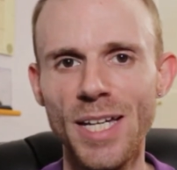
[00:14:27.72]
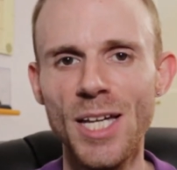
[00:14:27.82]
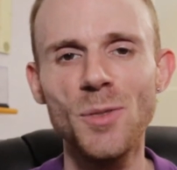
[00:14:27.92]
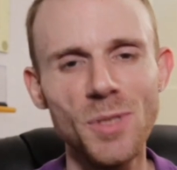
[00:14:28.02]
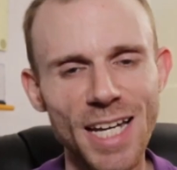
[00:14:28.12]

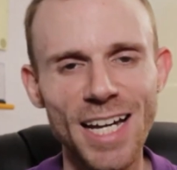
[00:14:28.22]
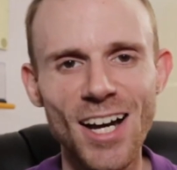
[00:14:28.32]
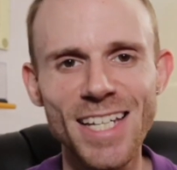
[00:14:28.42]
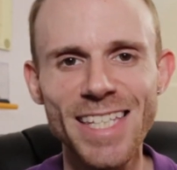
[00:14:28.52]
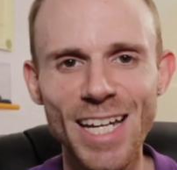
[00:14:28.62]
So once again,
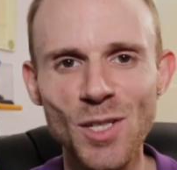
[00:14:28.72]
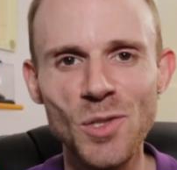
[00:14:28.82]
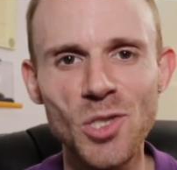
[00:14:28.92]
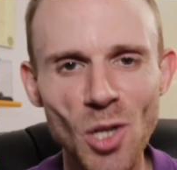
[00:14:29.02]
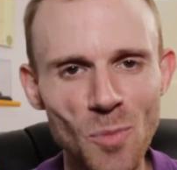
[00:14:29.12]
guys, thank you
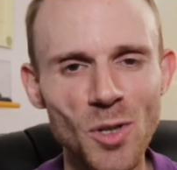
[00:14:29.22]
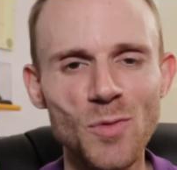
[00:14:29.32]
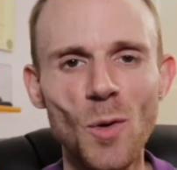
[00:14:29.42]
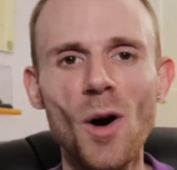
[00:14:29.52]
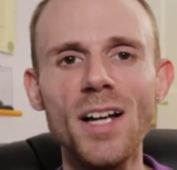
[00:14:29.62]
so much
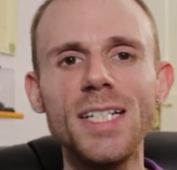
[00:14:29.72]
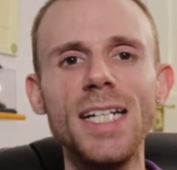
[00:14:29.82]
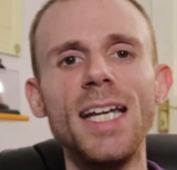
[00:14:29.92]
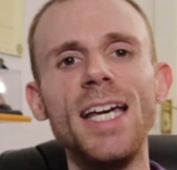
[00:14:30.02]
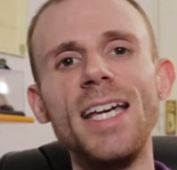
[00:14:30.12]
for
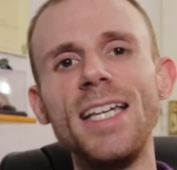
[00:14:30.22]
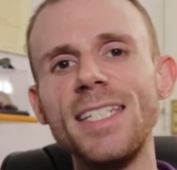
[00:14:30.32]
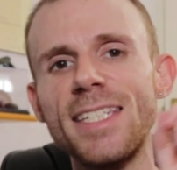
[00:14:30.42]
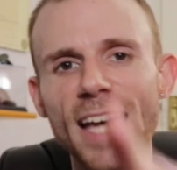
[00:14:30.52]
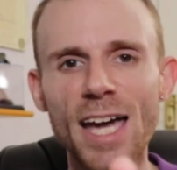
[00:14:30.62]
watching.
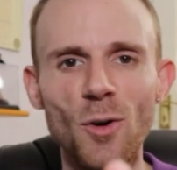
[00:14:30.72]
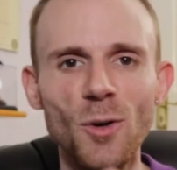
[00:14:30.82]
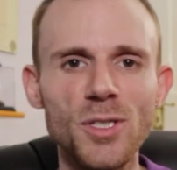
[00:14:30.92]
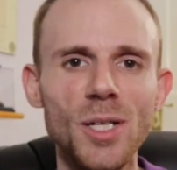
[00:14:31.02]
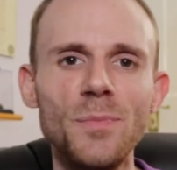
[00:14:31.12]
Stay
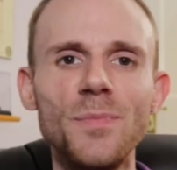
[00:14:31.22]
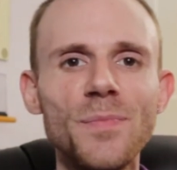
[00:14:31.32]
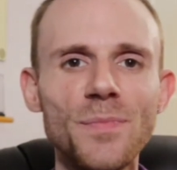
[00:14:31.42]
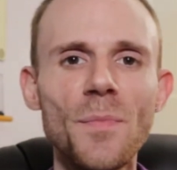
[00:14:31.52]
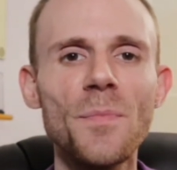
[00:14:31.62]
awesome,
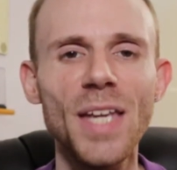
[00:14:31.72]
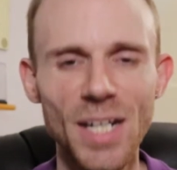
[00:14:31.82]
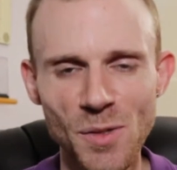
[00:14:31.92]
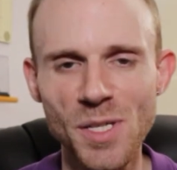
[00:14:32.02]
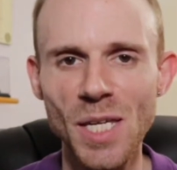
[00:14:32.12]
and
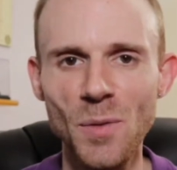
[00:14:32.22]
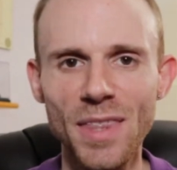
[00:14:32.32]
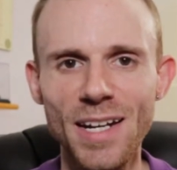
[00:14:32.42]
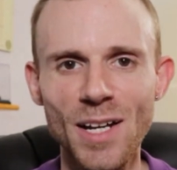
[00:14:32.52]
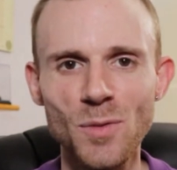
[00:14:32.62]
I'll see you in
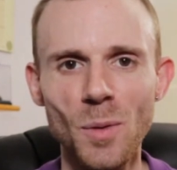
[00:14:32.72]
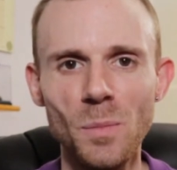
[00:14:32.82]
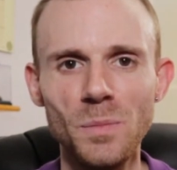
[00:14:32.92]
the next one.